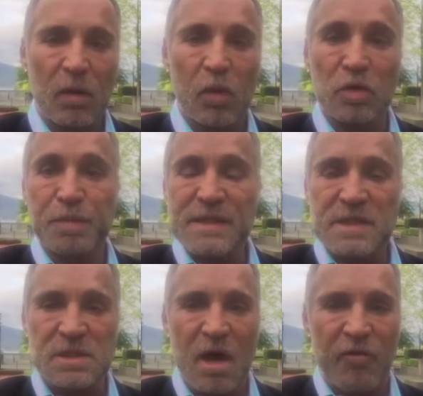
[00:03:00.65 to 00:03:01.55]
World
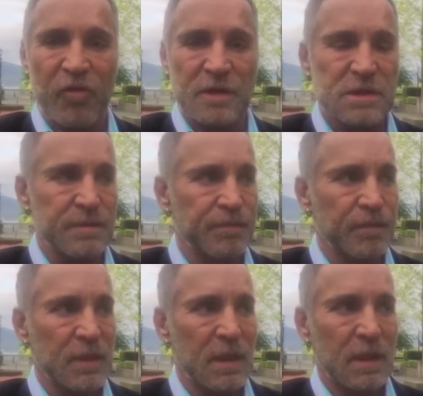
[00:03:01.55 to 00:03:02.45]
Business Conference.
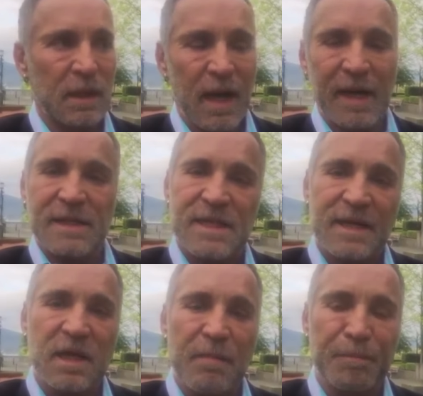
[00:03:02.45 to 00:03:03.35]
And he's
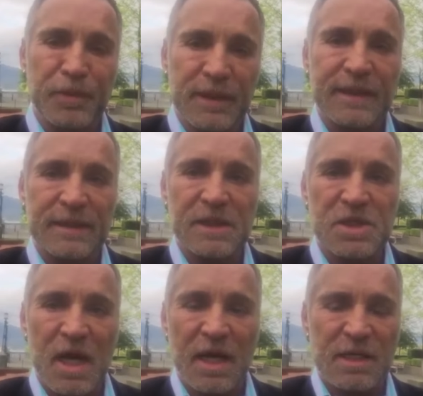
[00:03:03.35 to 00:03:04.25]
had
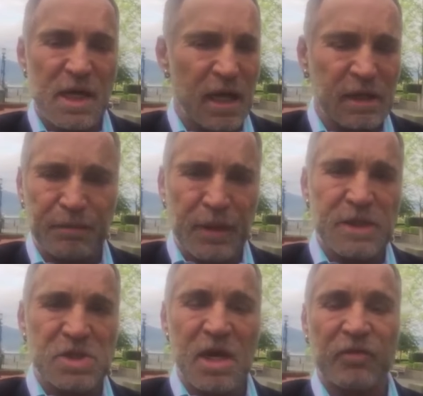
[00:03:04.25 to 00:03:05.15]
a
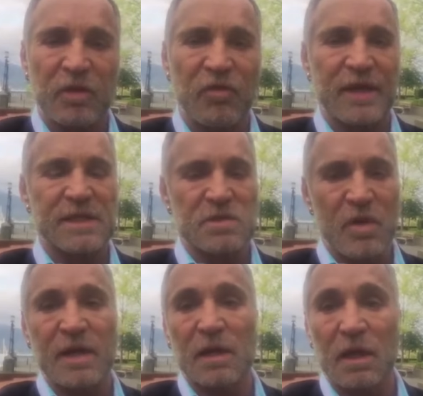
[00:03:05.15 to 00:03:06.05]
complete shift. In fact, he's
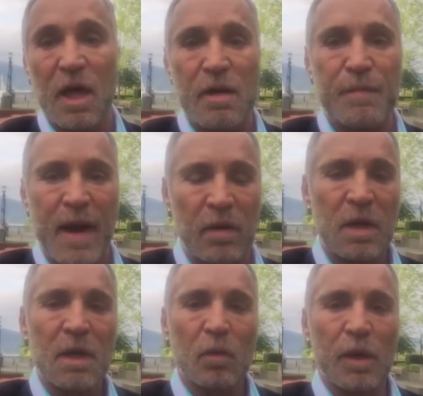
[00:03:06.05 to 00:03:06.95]
written a lot about
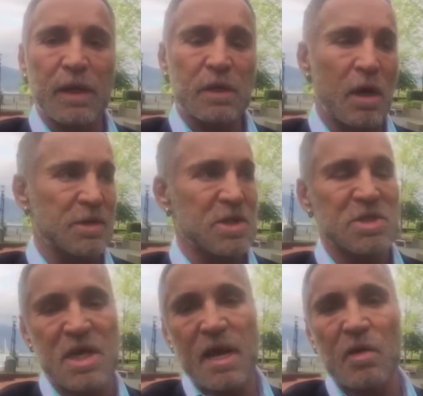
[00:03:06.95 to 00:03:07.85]
what he calls the
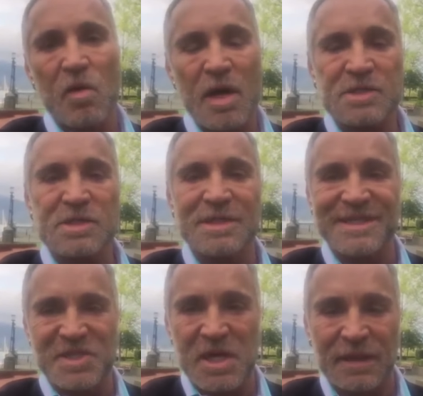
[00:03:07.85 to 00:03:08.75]
generosity
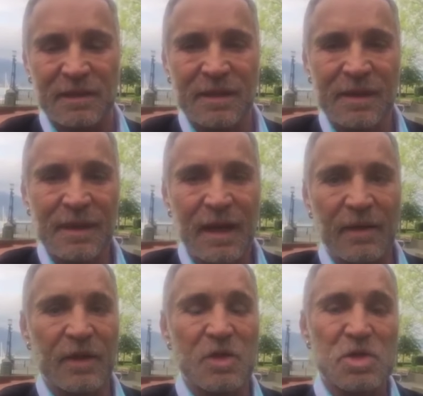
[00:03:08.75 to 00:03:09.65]
gene,
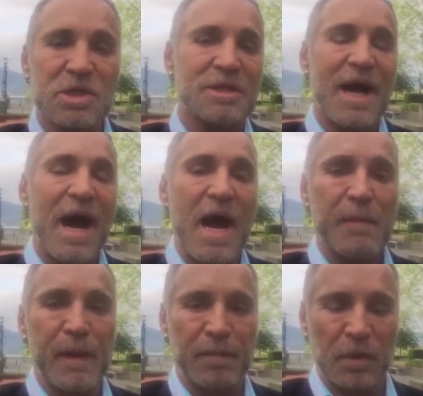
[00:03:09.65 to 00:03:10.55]
and that you shouldn't
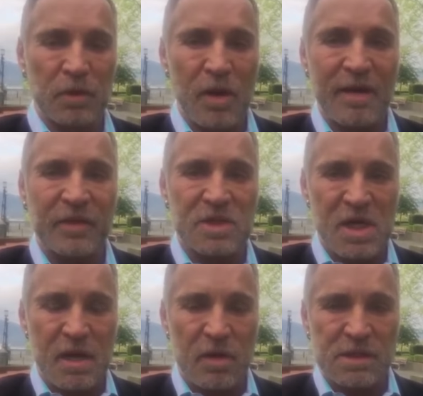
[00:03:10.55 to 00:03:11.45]
hire people who don't have the
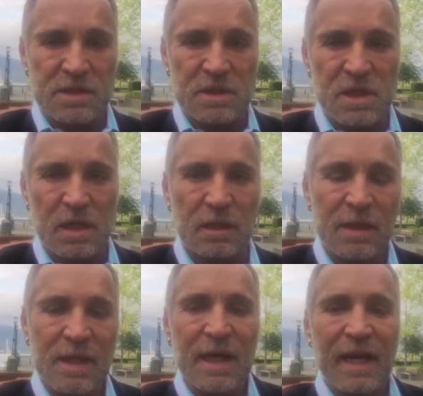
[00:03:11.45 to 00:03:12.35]
generosity gene.
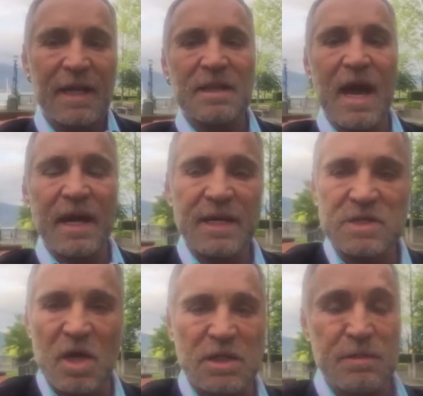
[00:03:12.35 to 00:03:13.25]
And in that, he
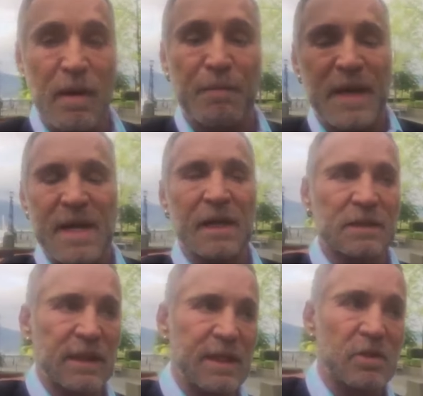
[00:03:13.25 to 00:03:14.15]
talks about being a
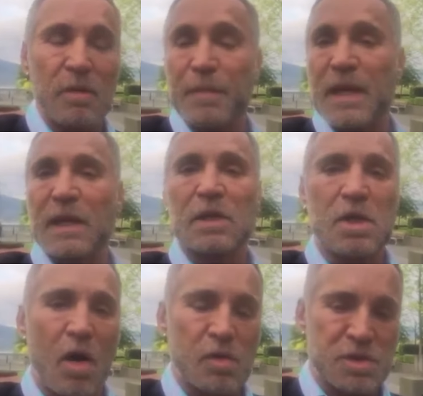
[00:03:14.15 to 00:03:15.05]
leader and being a
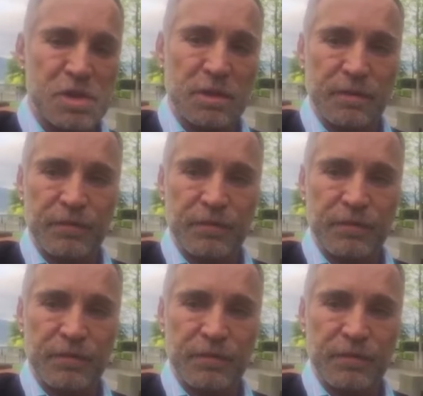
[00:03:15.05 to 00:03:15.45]
coach.